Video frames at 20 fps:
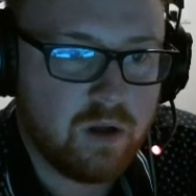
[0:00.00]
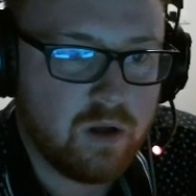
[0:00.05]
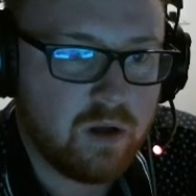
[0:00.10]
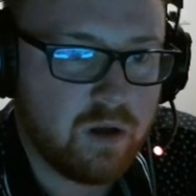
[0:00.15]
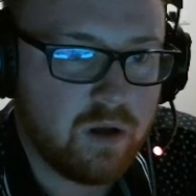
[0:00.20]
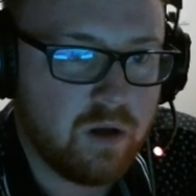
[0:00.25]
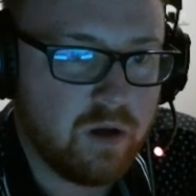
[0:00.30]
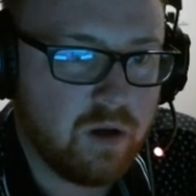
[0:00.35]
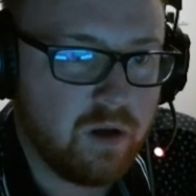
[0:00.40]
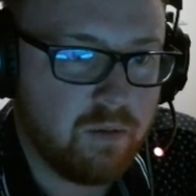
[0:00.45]

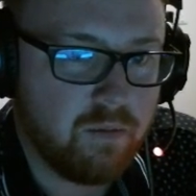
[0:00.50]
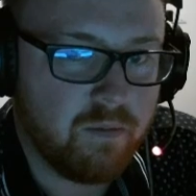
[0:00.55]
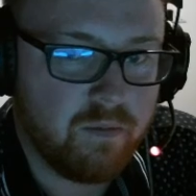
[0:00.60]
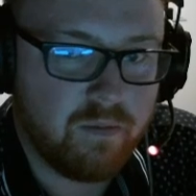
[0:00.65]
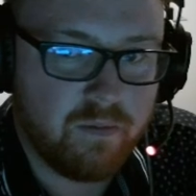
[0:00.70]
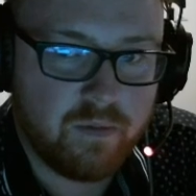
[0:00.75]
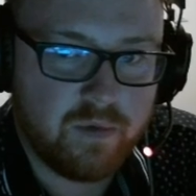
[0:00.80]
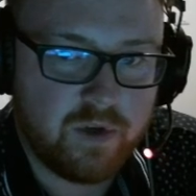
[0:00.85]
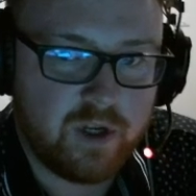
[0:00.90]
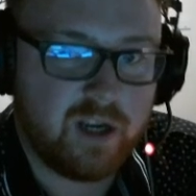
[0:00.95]
Didn't
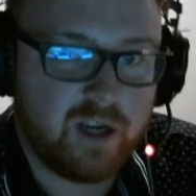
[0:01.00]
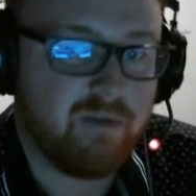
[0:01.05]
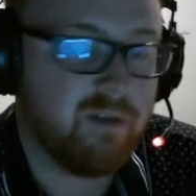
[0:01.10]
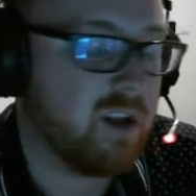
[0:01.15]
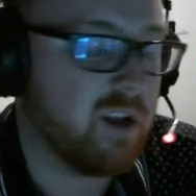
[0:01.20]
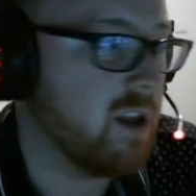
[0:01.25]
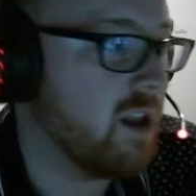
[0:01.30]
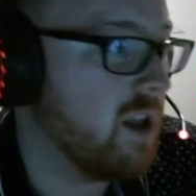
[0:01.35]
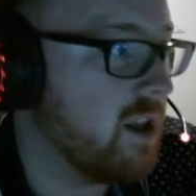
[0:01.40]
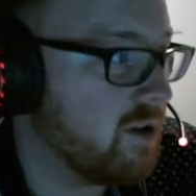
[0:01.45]
even think
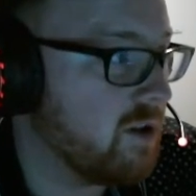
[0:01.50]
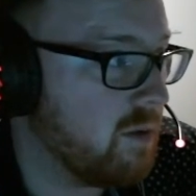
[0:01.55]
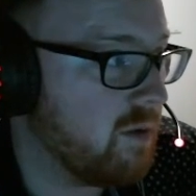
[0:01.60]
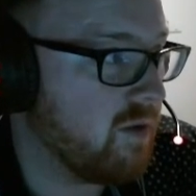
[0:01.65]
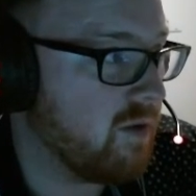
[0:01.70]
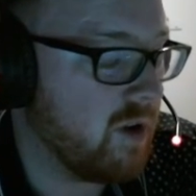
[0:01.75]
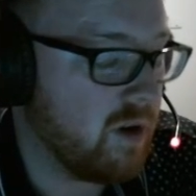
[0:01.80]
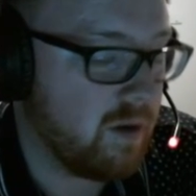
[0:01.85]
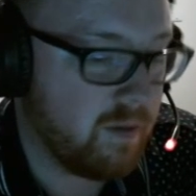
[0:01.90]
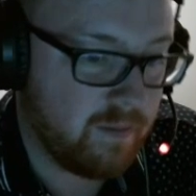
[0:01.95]
of that, to be
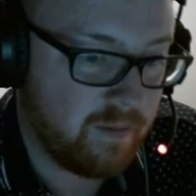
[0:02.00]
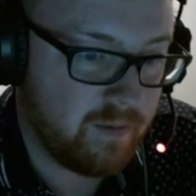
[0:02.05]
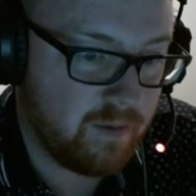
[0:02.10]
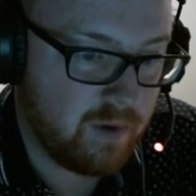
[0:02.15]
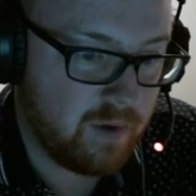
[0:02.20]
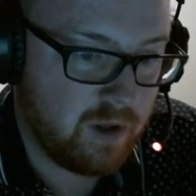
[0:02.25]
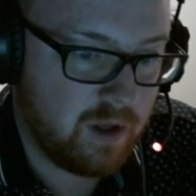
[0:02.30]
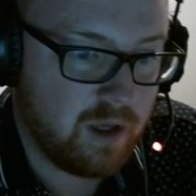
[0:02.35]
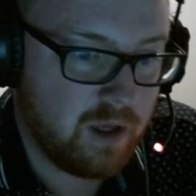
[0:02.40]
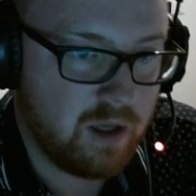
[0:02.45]
fair.
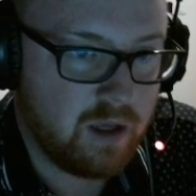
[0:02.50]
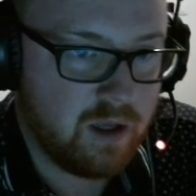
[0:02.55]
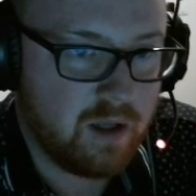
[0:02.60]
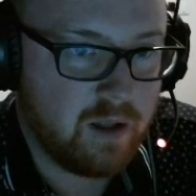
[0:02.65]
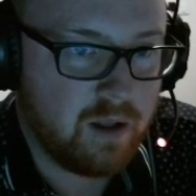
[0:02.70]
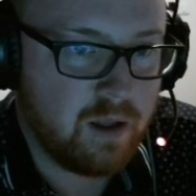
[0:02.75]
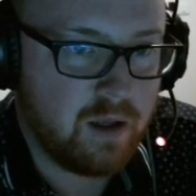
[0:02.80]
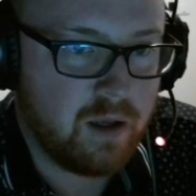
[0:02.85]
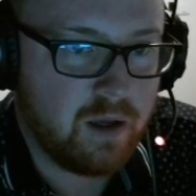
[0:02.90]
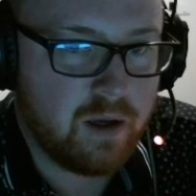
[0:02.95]

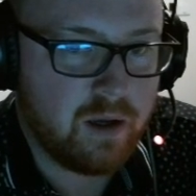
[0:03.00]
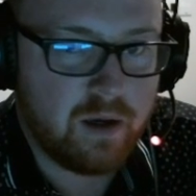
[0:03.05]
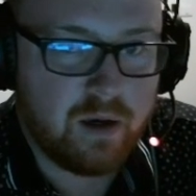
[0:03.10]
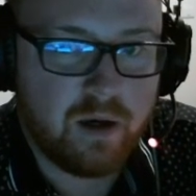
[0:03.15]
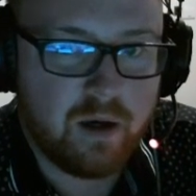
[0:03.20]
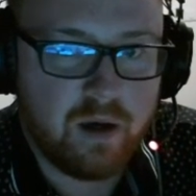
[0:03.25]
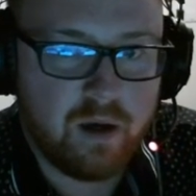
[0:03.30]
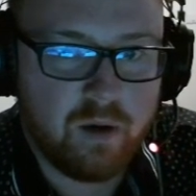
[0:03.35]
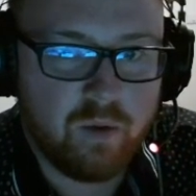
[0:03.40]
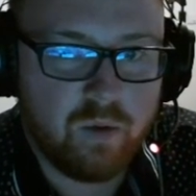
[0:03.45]

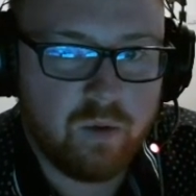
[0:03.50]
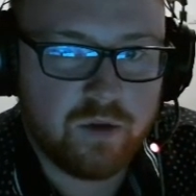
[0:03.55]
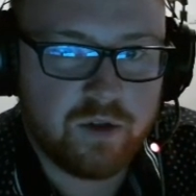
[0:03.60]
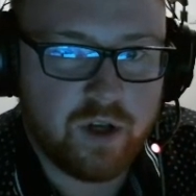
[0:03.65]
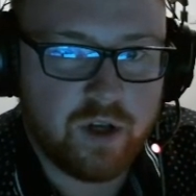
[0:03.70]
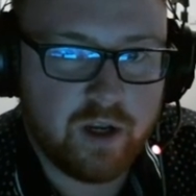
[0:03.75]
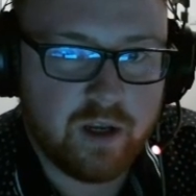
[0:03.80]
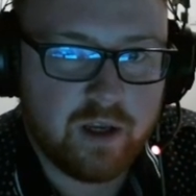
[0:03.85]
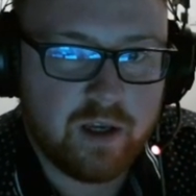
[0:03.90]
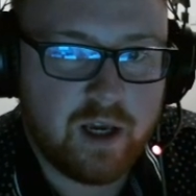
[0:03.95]
What was I
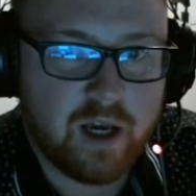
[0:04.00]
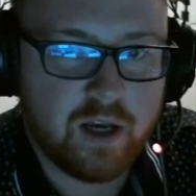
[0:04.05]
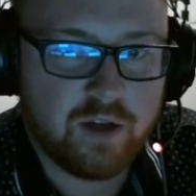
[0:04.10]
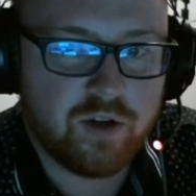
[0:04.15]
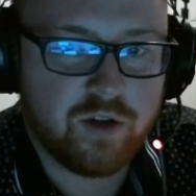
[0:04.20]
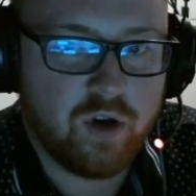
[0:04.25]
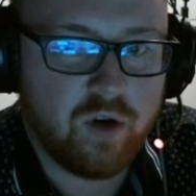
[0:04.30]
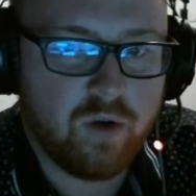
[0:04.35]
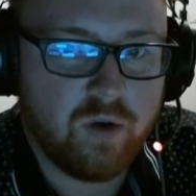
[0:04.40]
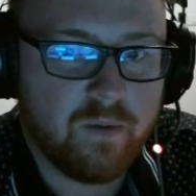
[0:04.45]
saying? Yeah,
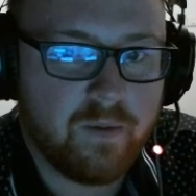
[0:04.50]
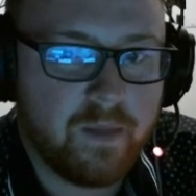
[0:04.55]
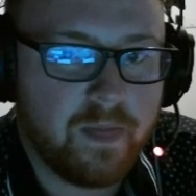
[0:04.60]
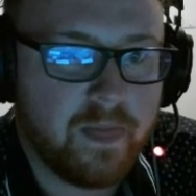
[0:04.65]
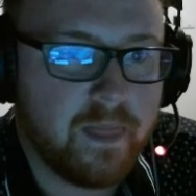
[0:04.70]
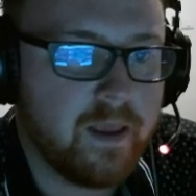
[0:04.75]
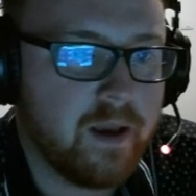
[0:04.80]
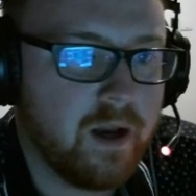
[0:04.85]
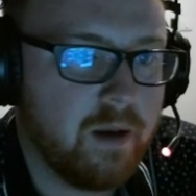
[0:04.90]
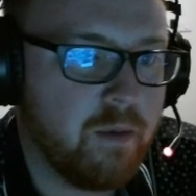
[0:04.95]
so
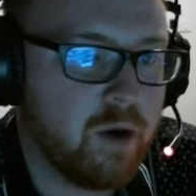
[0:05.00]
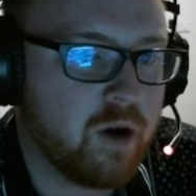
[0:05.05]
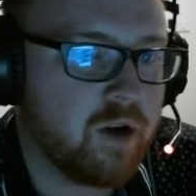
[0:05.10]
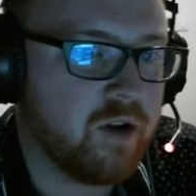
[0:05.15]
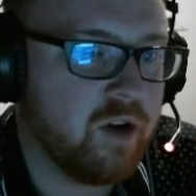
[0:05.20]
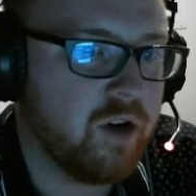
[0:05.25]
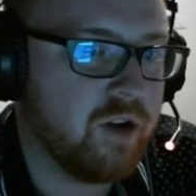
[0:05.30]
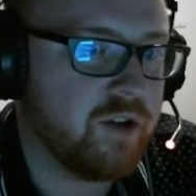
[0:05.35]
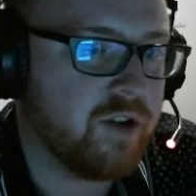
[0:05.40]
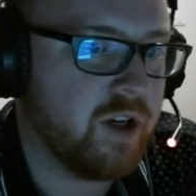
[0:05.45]
I'm
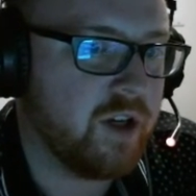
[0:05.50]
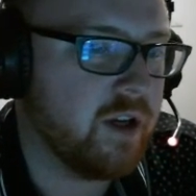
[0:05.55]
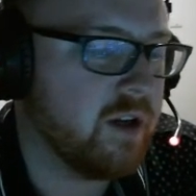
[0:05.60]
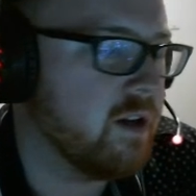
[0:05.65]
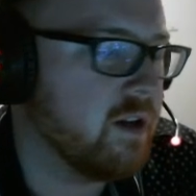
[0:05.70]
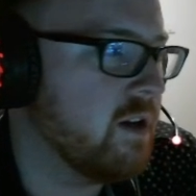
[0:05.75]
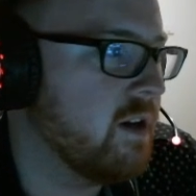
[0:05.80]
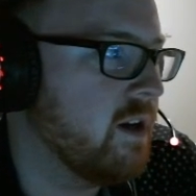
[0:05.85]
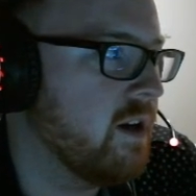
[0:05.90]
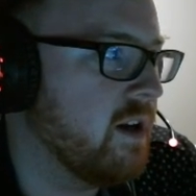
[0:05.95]
microdosing
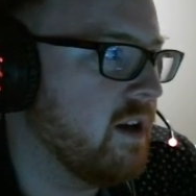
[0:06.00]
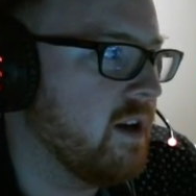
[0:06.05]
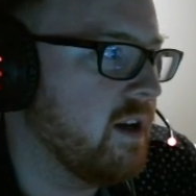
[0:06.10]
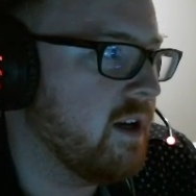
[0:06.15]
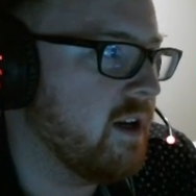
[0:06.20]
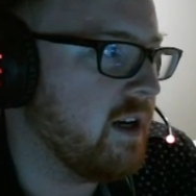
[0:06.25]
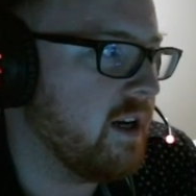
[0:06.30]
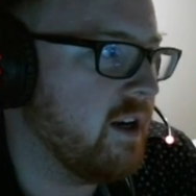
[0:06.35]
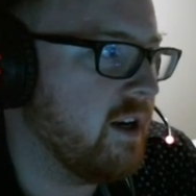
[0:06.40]
and